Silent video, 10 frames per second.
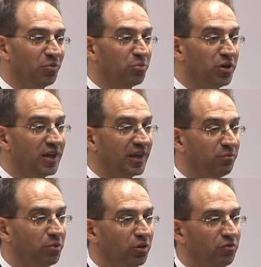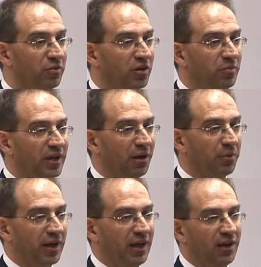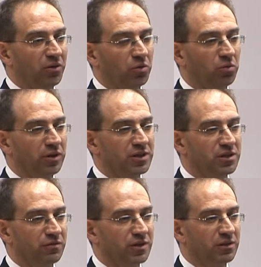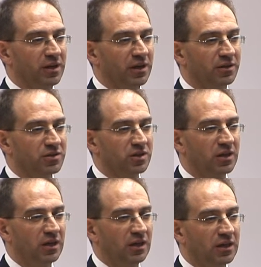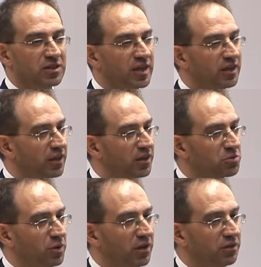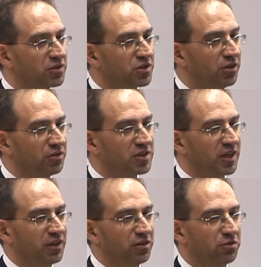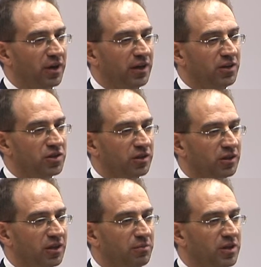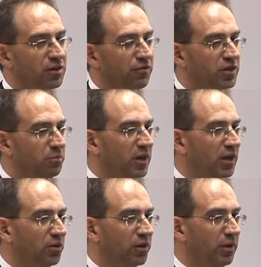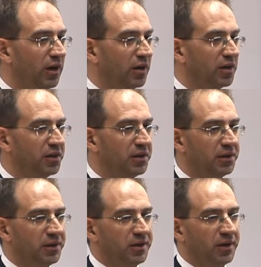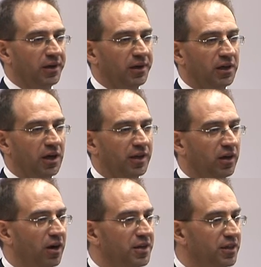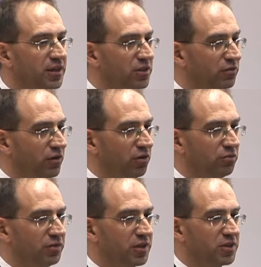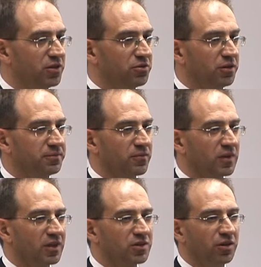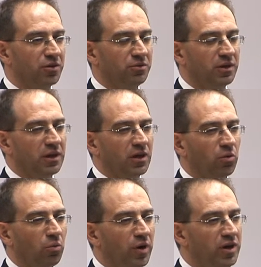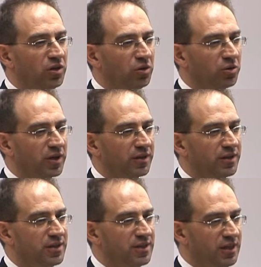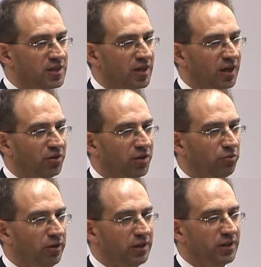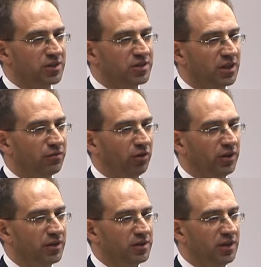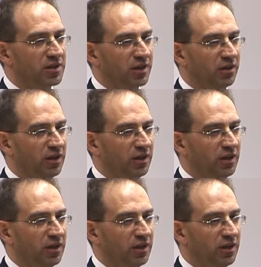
pretty capable of being able to handle all these different demands. Settling as well, so settling throughout Asia can be different depending on the market. Are there IDs involved, etc. So when you look at the detail, there really is devil in the detail